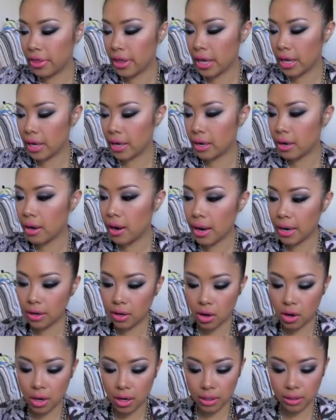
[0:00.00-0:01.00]
And then I
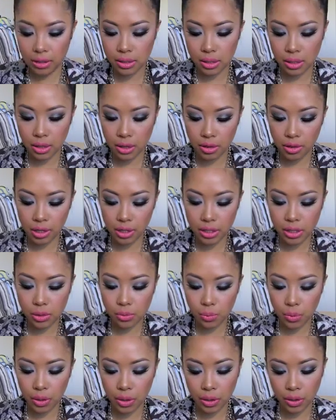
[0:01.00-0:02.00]
got this
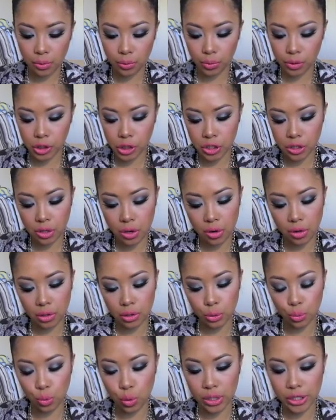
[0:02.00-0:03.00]
one, which is
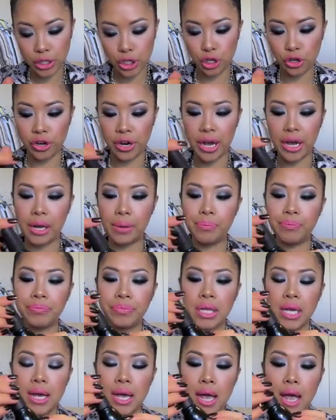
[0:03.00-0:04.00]
called What's Your Name?
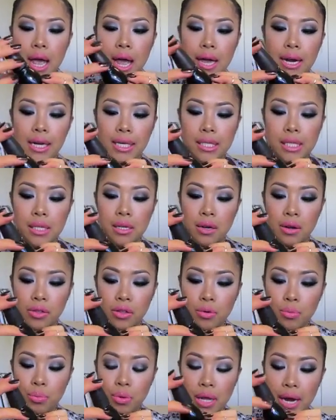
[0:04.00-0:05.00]
And it's
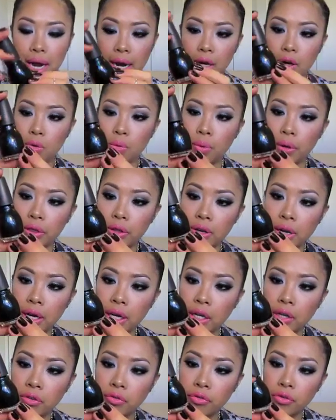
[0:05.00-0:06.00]
another black with
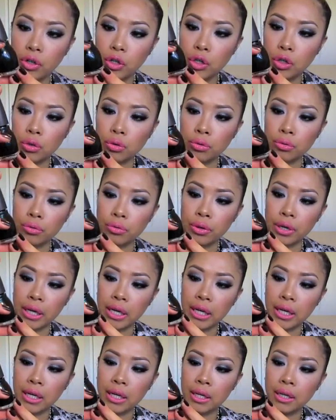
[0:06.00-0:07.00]
kind of
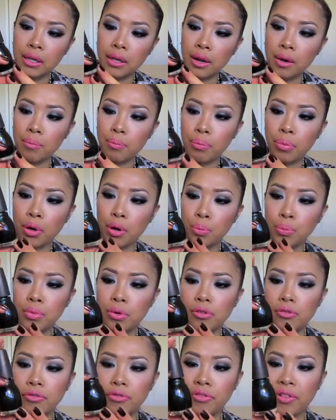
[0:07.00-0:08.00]
green and
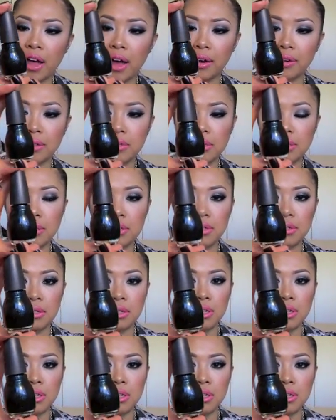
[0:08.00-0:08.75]
purple flecks.